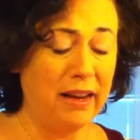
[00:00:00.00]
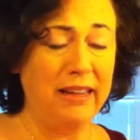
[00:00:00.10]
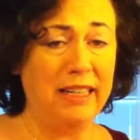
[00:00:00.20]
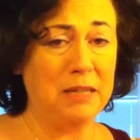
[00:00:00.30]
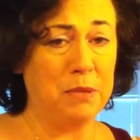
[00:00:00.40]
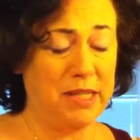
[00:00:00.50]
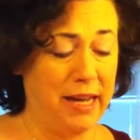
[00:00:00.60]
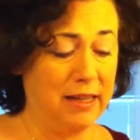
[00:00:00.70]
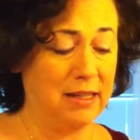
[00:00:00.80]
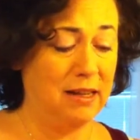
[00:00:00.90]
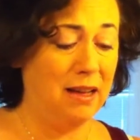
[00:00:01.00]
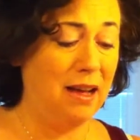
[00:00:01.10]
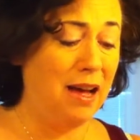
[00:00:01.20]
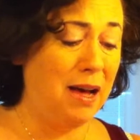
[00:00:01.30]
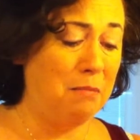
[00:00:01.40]
that I need to protect
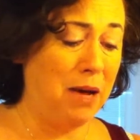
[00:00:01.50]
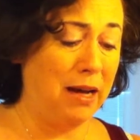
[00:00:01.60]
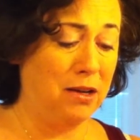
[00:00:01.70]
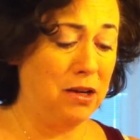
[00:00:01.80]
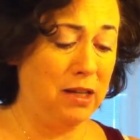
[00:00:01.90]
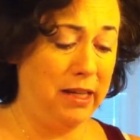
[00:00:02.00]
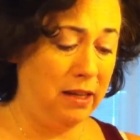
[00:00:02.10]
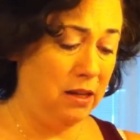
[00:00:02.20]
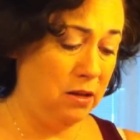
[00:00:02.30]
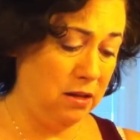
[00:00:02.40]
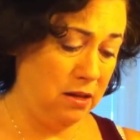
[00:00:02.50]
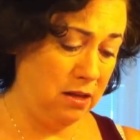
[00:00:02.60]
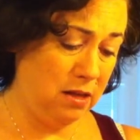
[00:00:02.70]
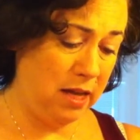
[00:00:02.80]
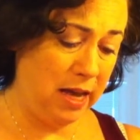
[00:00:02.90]
my girly
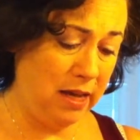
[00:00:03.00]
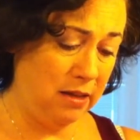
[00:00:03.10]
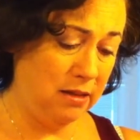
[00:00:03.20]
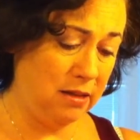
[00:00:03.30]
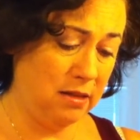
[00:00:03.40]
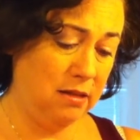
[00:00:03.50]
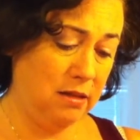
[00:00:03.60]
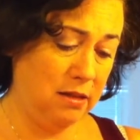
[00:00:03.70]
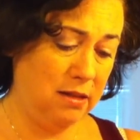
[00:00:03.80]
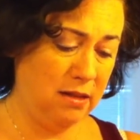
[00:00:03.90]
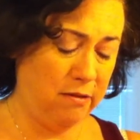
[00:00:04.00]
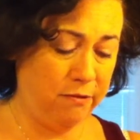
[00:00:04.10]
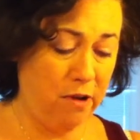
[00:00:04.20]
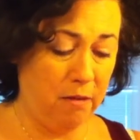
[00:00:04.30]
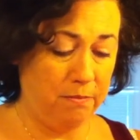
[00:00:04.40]
hands
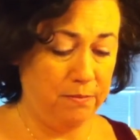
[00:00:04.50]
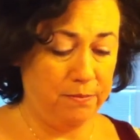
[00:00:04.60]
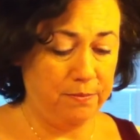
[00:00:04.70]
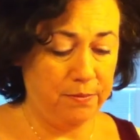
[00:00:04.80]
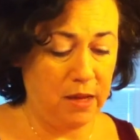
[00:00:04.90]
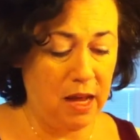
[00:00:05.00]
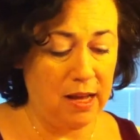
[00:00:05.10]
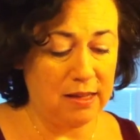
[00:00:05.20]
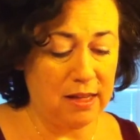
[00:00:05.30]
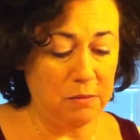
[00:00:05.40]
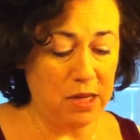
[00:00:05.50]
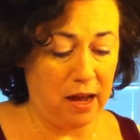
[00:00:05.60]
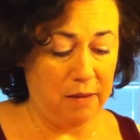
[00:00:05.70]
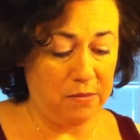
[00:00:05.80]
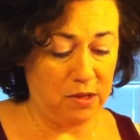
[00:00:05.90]
from.
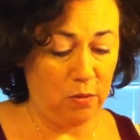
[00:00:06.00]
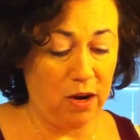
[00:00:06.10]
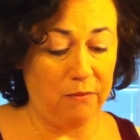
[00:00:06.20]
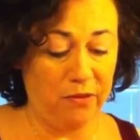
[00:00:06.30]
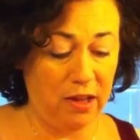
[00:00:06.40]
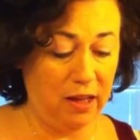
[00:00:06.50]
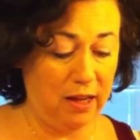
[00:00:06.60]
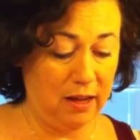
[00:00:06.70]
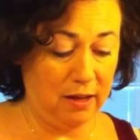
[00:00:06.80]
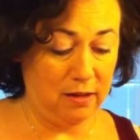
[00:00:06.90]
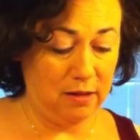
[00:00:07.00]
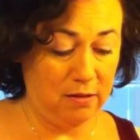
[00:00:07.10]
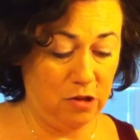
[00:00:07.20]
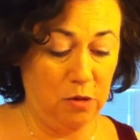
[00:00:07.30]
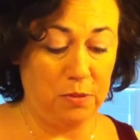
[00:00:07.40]
Sometimes when I'm feeling
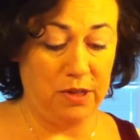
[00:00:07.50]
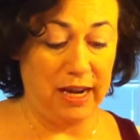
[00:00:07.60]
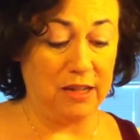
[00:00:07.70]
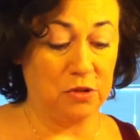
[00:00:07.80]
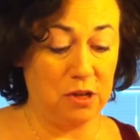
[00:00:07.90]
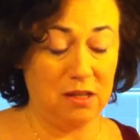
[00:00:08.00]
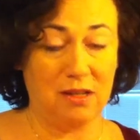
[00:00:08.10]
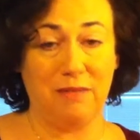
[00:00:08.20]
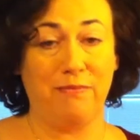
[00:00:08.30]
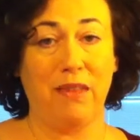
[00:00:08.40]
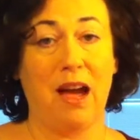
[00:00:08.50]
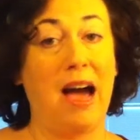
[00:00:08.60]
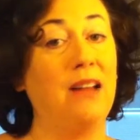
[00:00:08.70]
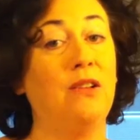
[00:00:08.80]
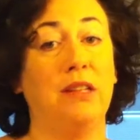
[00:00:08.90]
super dexterous,
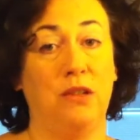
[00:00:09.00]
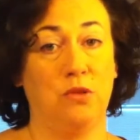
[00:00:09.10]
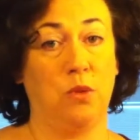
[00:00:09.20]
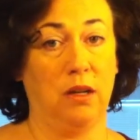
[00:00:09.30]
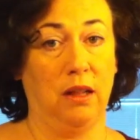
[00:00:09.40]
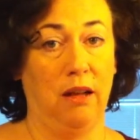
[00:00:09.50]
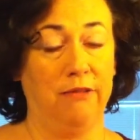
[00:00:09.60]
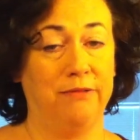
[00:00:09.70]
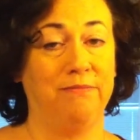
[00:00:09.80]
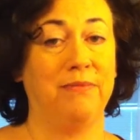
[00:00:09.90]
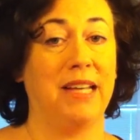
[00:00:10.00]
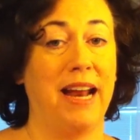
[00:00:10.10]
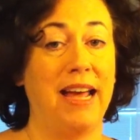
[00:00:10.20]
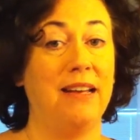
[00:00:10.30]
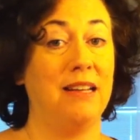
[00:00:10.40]
I'll only use one glove.
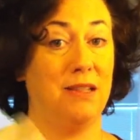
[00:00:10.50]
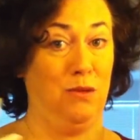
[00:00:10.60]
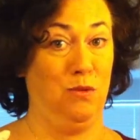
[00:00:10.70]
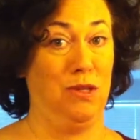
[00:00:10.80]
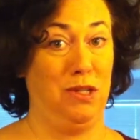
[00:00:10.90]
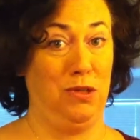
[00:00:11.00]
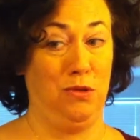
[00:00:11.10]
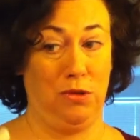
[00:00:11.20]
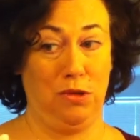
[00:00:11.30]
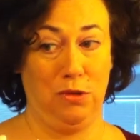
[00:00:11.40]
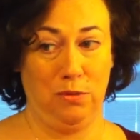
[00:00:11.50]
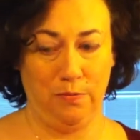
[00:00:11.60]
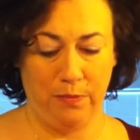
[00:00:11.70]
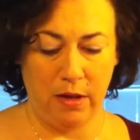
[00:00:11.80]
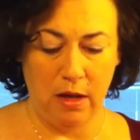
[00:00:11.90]
Today, we're going to use two.
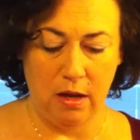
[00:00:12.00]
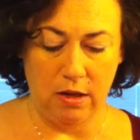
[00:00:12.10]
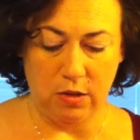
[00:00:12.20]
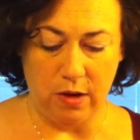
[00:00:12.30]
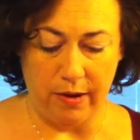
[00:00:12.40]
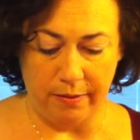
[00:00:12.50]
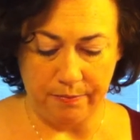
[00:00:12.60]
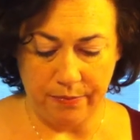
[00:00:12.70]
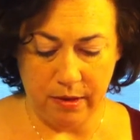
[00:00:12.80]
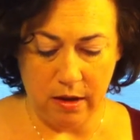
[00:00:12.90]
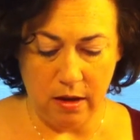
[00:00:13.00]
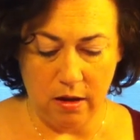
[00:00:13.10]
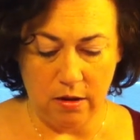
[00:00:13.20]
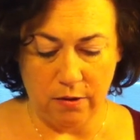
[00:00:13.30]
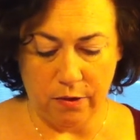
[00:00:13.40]
So anyway,
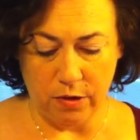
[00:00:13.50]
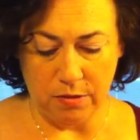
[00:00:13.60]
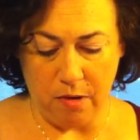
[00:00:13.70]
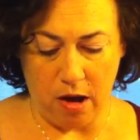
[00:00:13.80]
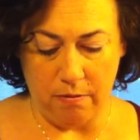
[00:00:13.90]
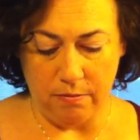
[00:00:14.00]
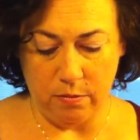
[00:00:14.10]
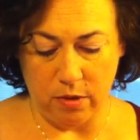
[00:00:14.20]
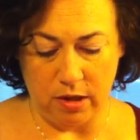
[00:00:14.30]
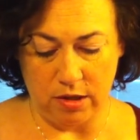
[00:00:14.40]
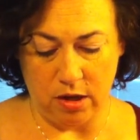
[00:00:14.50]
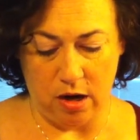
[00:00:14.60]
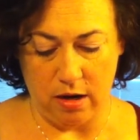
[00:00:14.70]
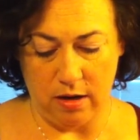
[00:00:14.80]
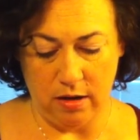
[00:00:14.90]
first, Mom, we're going to
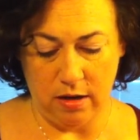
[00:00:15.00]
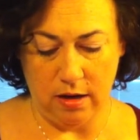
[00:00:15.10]
start